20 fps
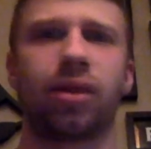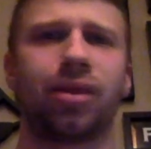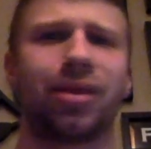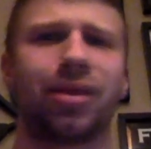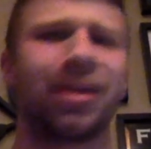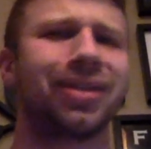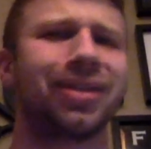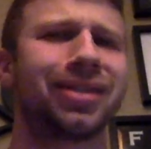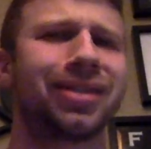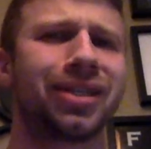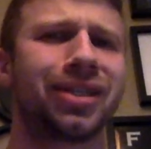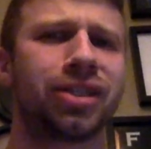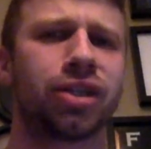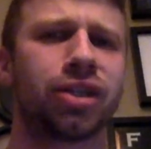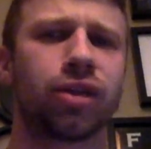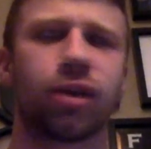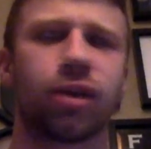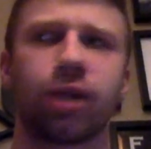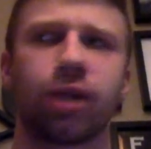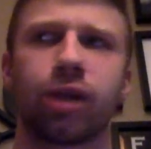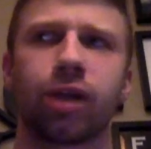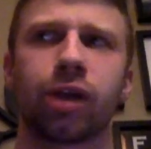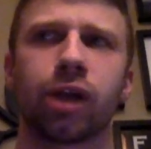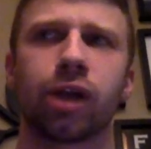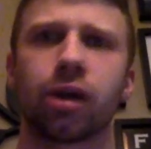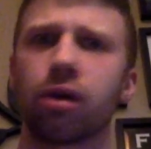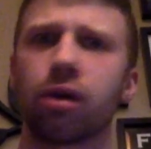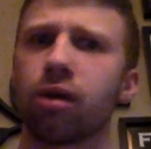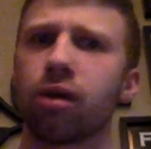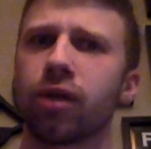they see each other, and they're
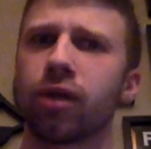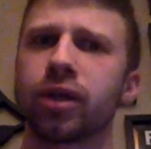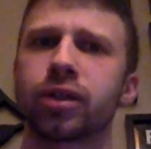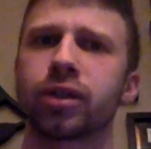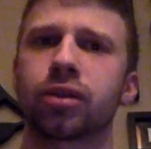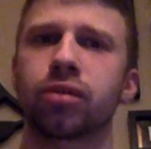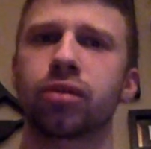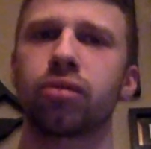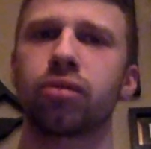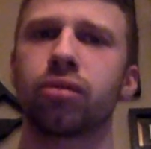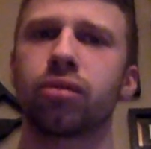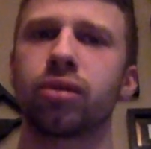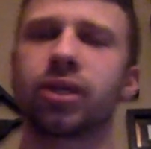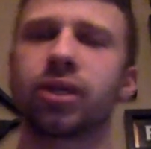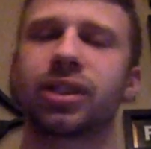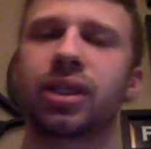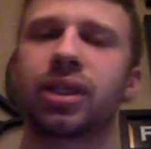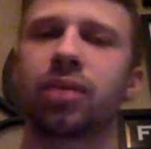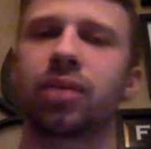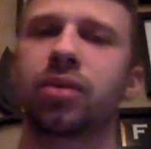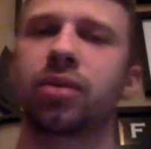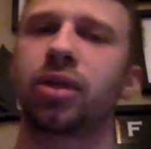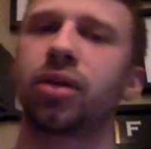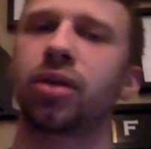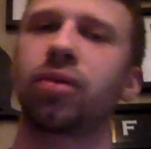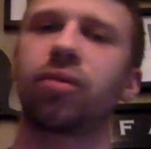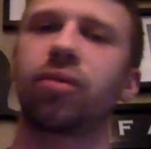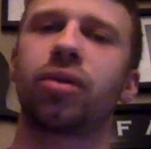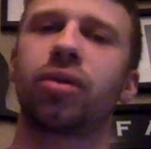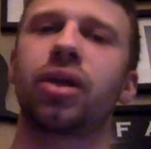like, oh, that's cool, except, you
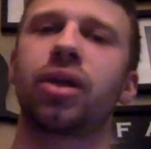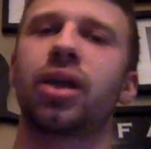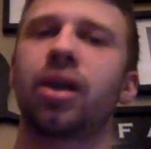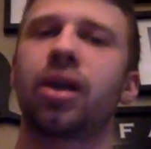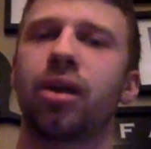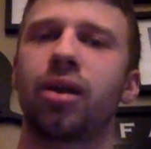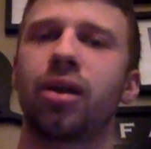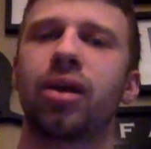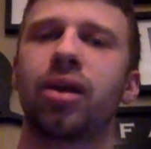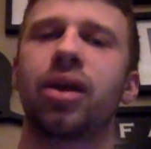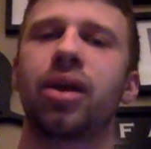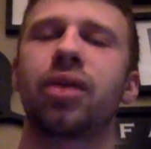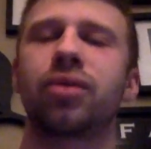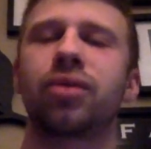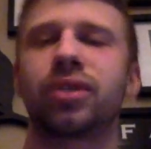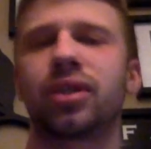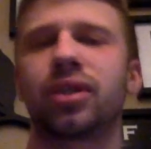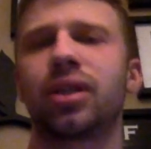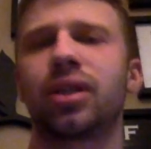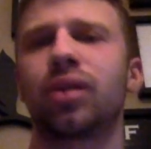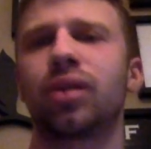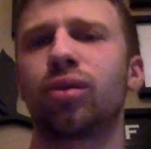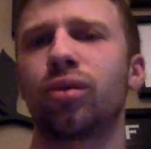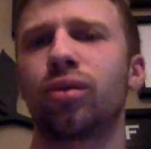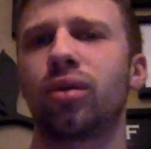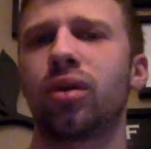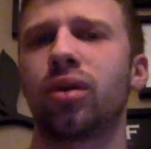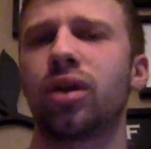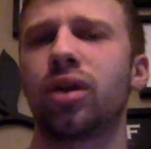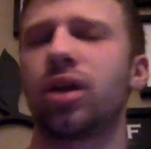know, he was
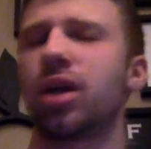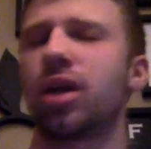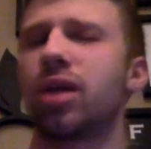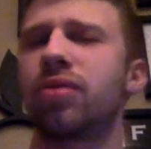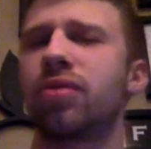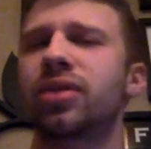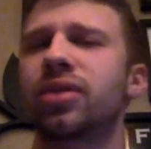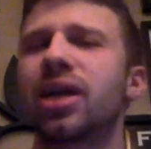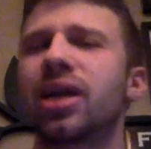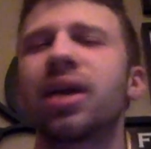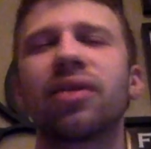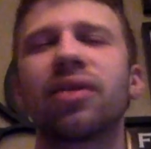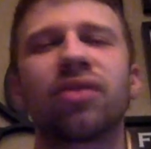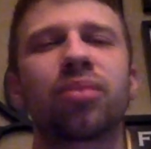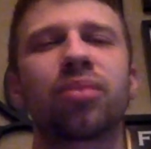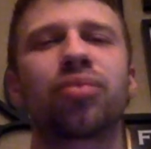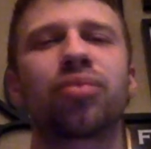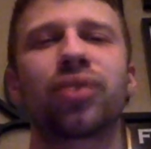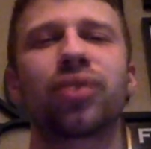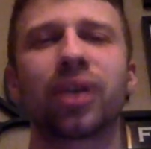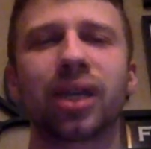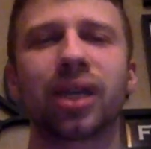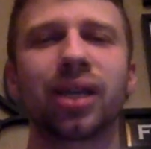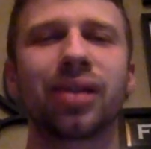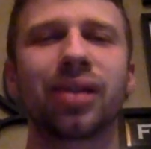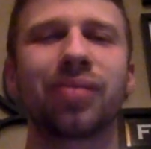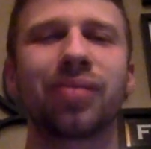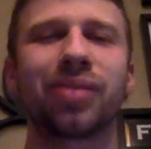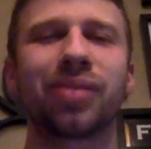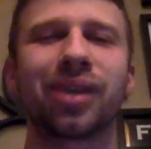kind of a prick
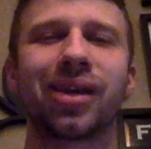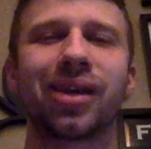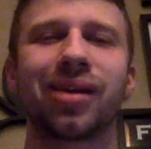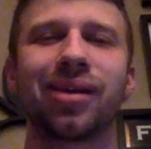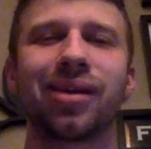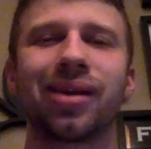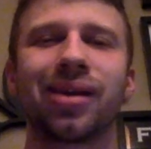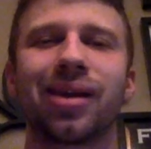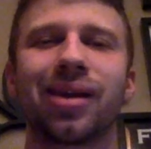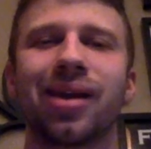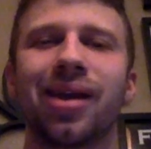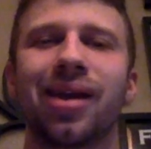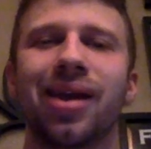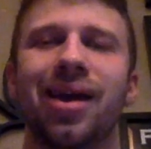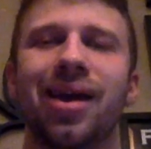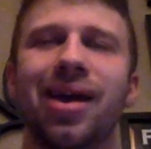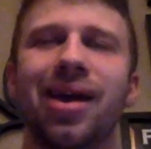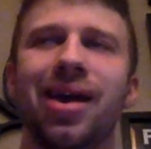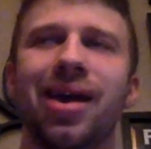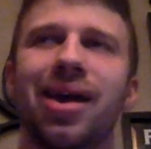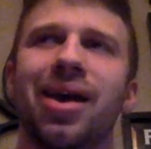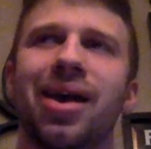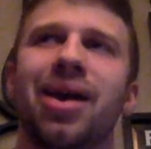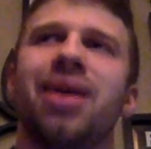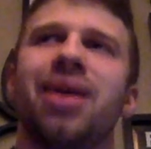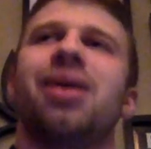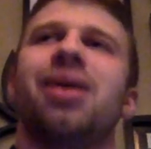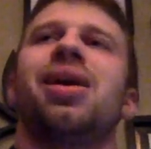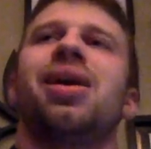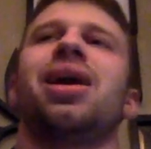in the beginning,
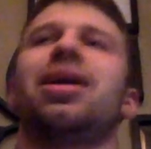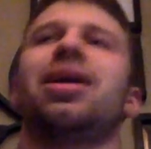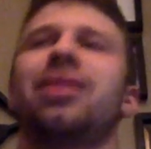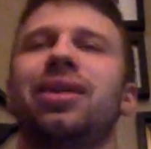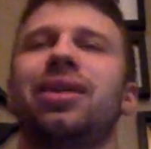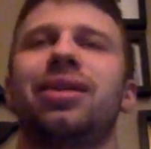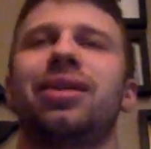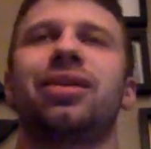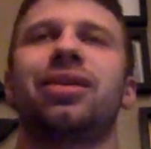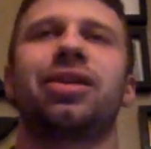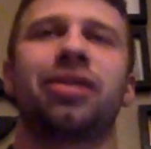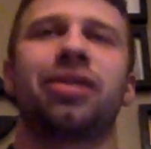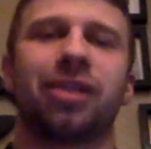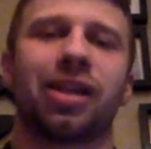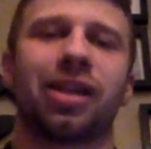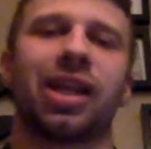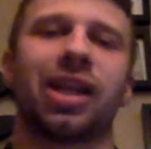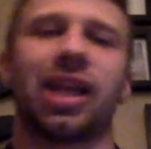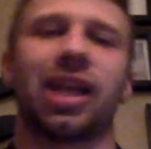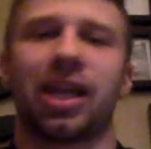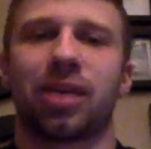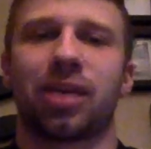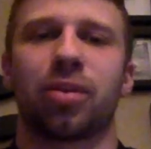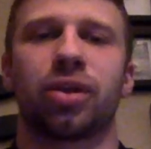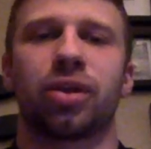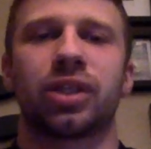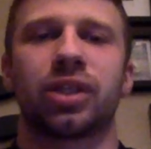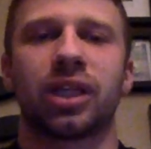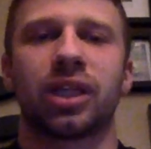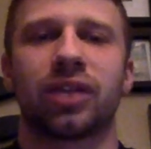and then, you know, like
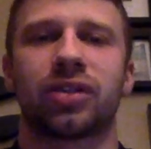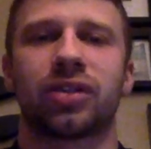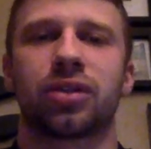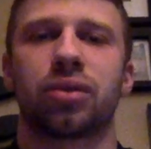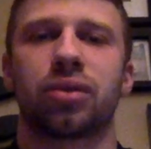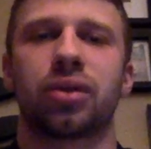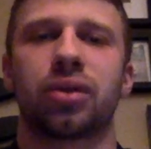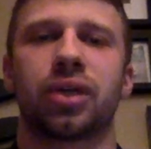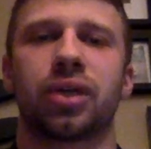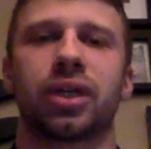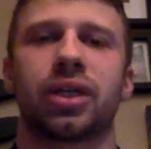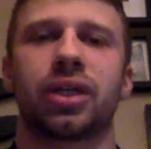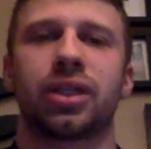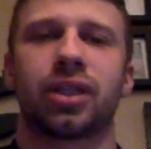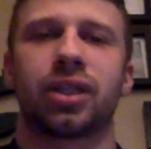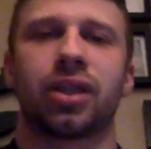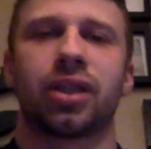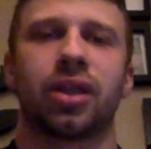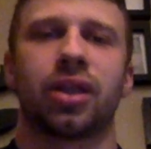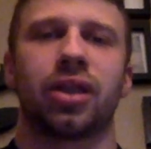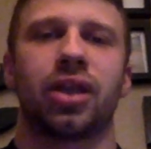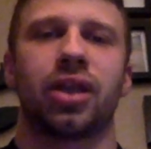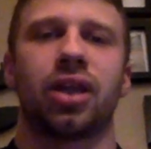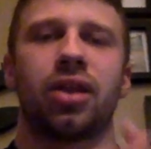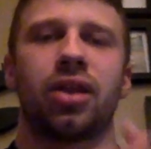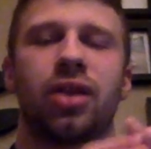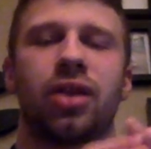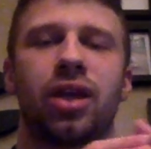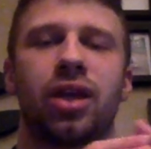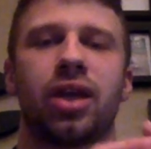most love stories,
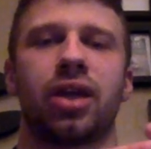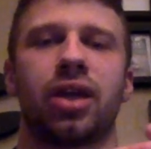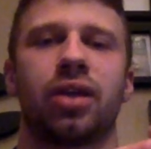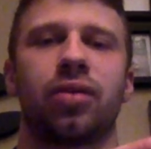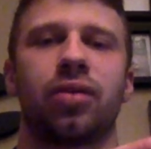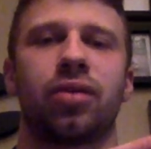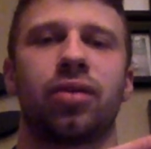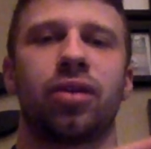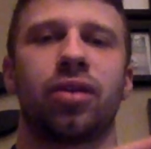that